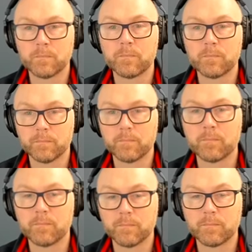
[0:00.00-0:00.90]

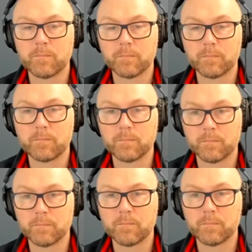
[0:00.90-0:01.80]

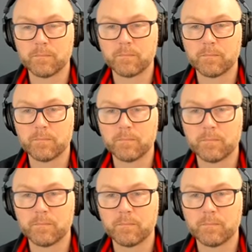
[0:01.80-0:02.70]

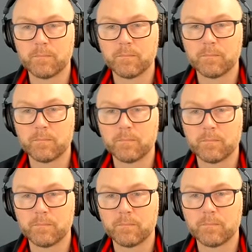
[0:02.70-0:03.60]

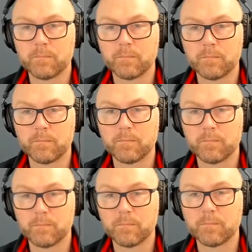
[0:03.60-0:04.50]

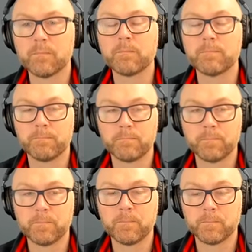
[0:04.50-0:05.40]

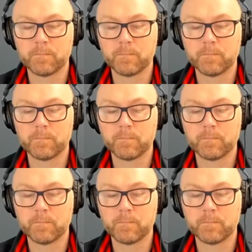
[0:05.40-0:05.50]
This person isn't speaking.